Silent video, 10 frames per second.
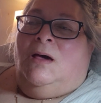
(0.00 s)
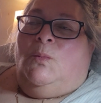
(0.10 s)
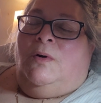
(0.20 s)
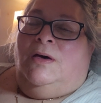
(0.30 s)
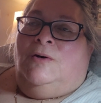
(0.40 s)

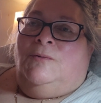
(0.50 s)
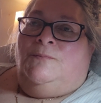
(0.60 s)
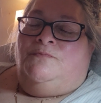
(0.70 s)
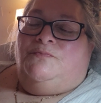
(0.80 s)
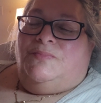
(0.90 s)
Well,
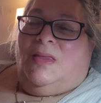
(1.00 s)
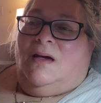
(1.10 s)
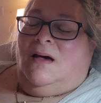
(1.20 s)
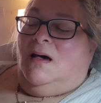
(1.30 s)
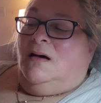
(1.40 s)

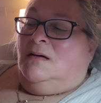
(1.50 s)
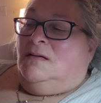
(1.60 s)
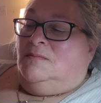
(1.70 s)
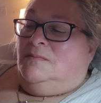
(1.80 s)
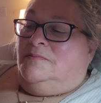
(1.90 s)

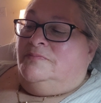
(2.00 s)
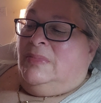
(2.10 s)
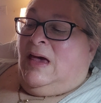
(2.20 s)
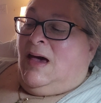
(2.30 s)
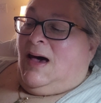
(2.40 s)
I
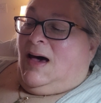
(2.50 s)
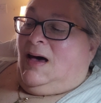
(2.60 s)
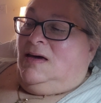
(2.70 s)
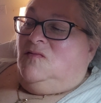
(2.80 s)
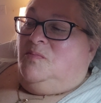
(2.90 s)

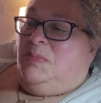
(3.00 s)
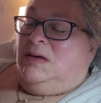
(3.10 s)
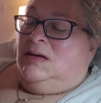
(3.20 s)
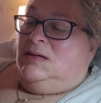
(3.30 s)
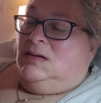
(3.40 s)
have
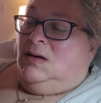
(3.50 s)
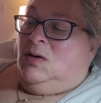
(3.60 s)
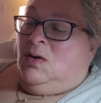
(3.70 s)
been